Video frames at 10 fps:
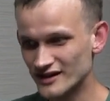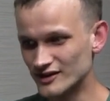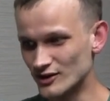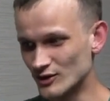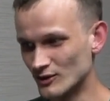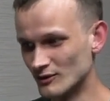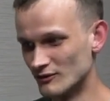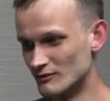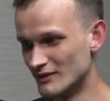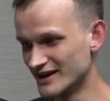your
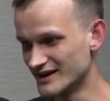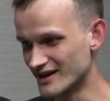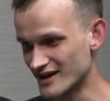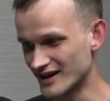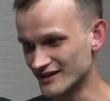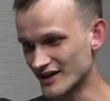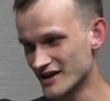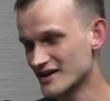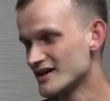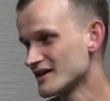money is this